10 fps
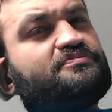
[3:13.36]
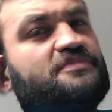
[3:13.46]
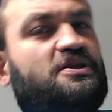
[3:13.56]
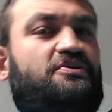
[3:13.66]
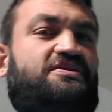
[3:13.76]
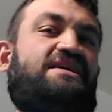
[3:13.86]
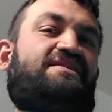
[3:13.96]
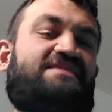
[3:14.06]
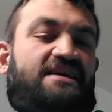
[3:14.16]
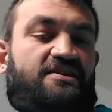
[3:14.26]
you'll see
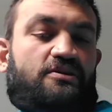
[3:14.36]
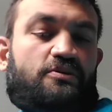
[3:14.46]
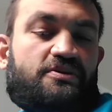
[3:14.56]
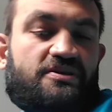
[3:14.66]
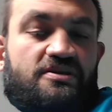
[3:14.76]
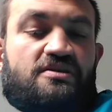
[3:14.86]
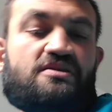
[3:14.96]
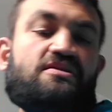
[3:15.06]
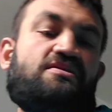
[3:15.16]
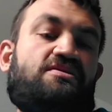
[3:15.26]
as that goes.
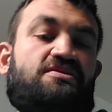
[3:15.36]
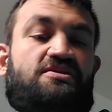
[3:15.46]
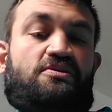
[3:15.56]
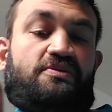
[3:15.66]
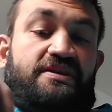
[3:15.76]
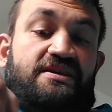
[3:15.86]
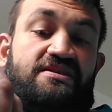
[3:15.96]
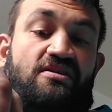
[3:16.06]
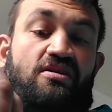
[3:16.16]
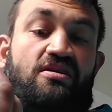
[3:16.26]
So
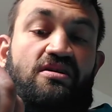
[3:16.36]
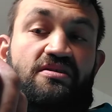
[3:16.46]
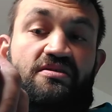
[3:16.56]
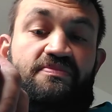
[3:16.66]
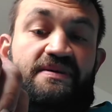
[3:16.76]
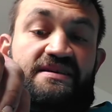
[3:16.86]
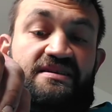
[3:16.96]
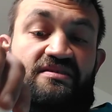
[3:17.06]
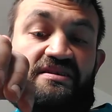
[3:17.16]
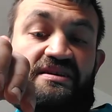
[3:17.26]
these are
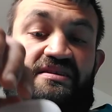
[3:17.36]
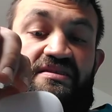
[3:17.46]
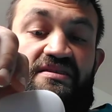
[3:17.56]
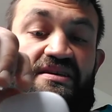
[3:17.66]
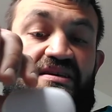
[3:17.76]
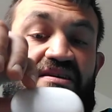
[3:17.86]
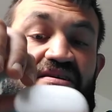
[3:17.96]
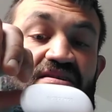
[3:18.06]
basically the